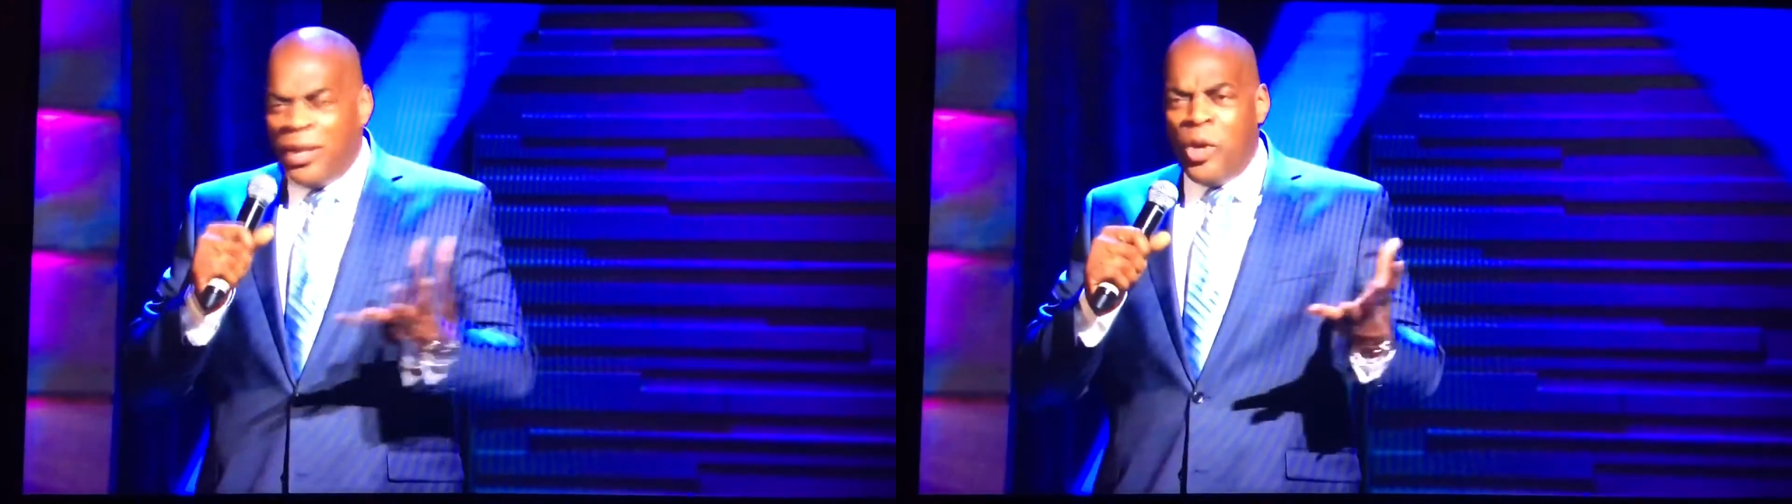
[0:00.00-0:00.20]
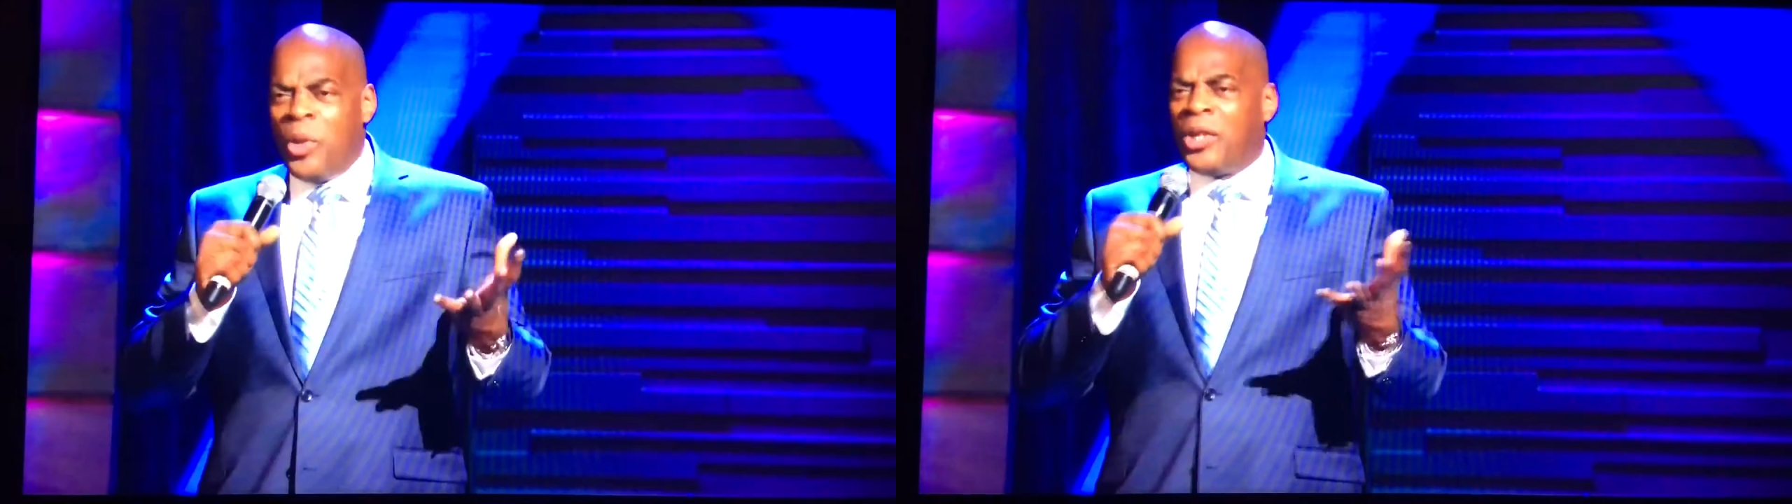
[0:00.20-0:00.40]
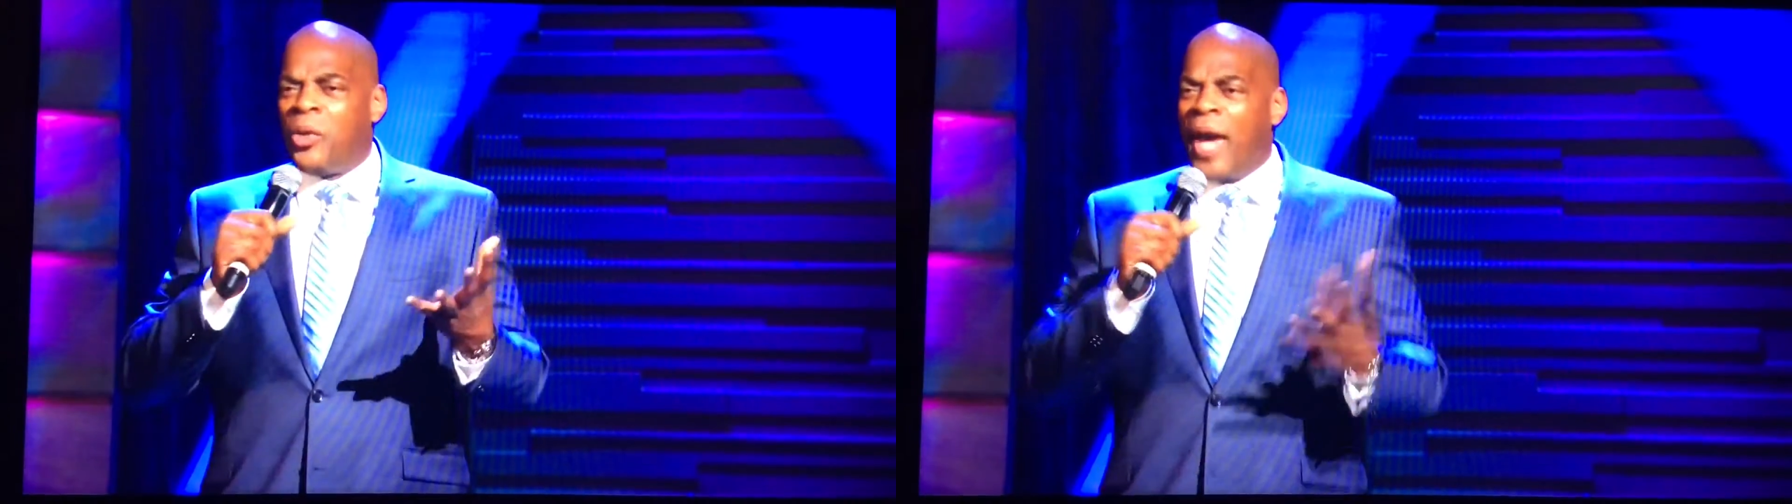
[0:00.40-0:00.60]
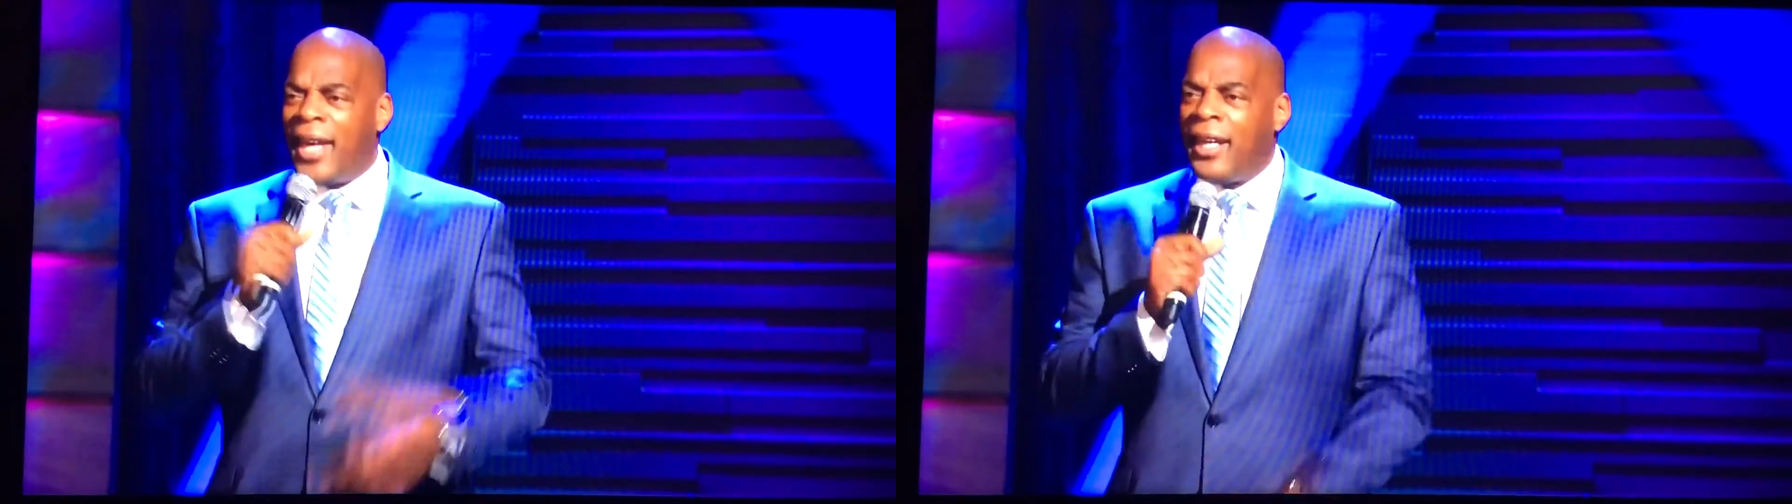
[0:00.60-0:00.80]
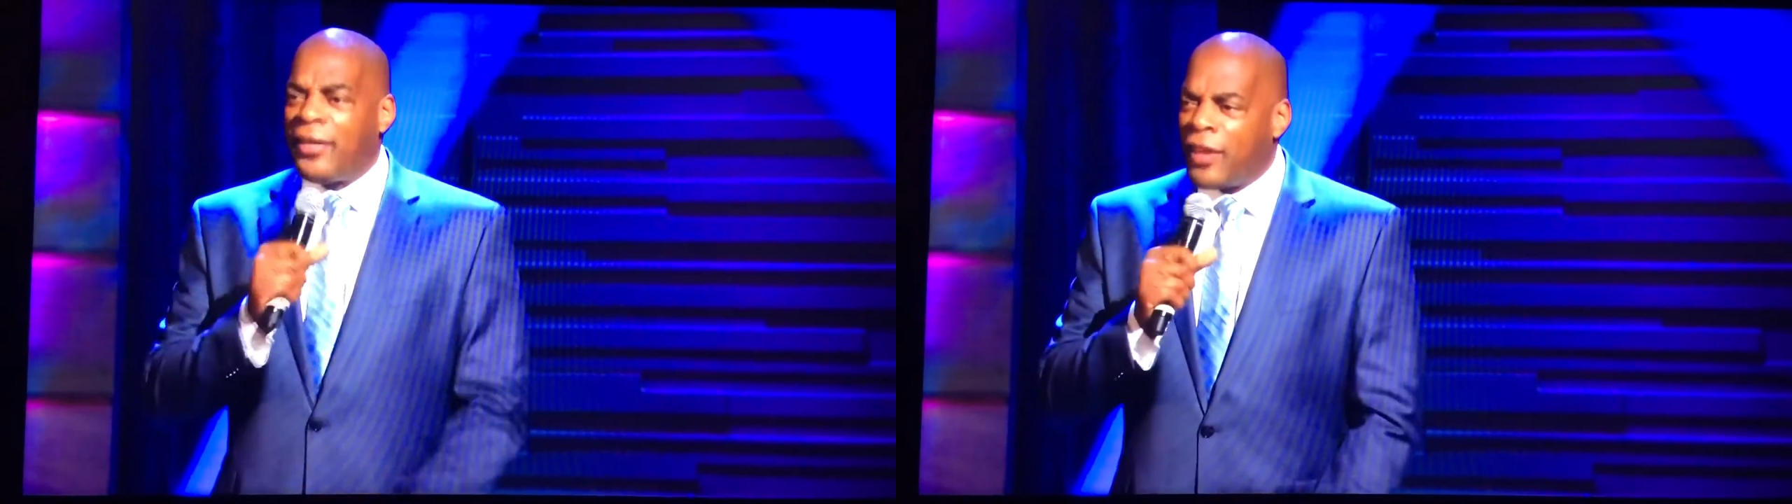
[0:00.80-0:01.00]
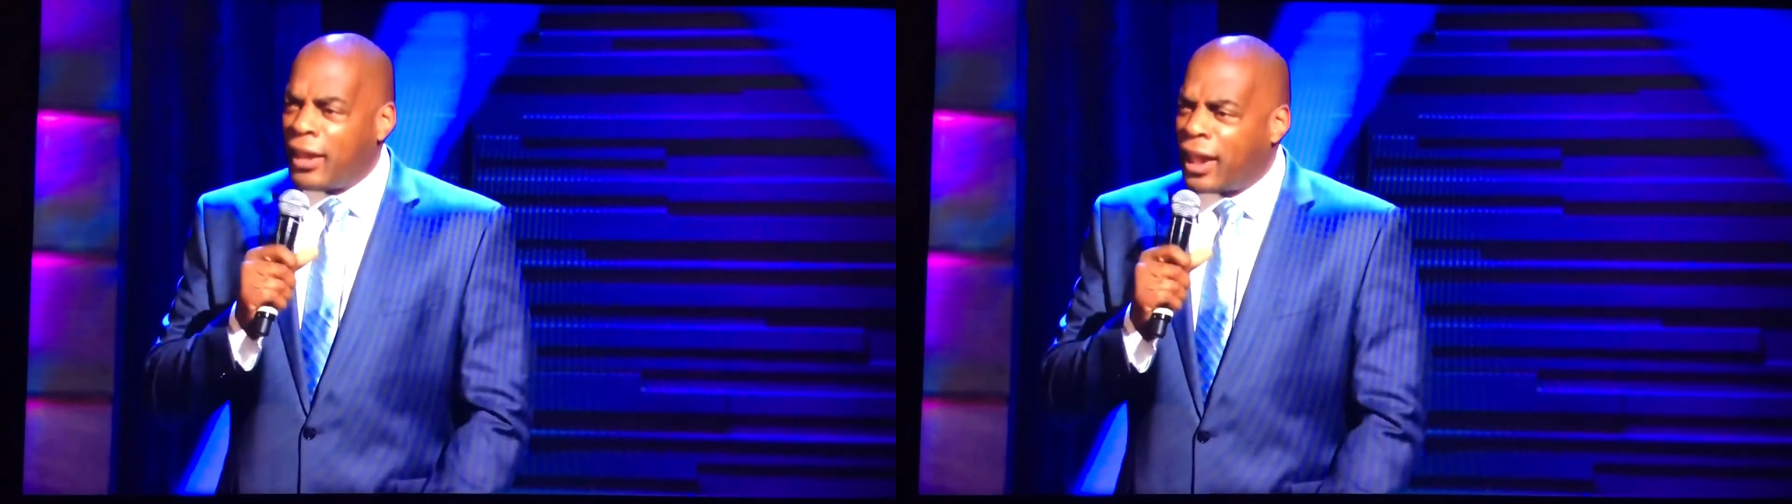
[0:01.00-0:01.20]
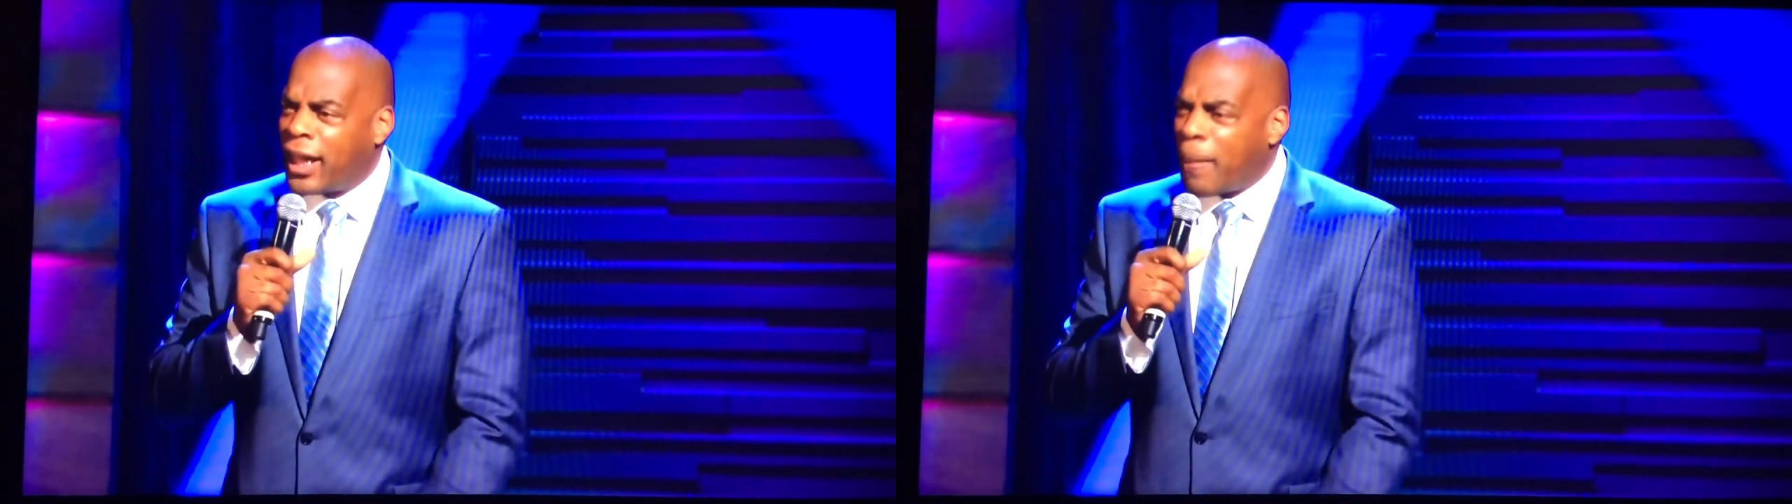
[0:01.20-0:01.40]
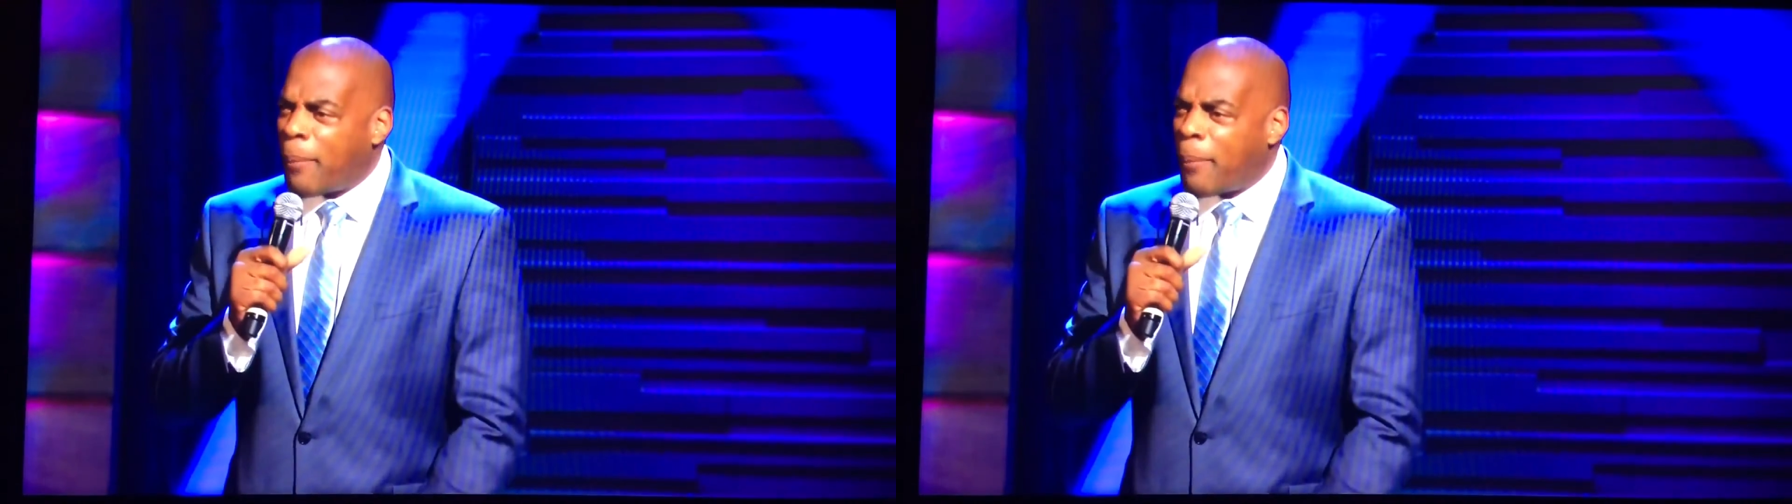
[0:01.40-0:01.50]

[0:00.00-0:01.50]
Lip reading: you would do anything to get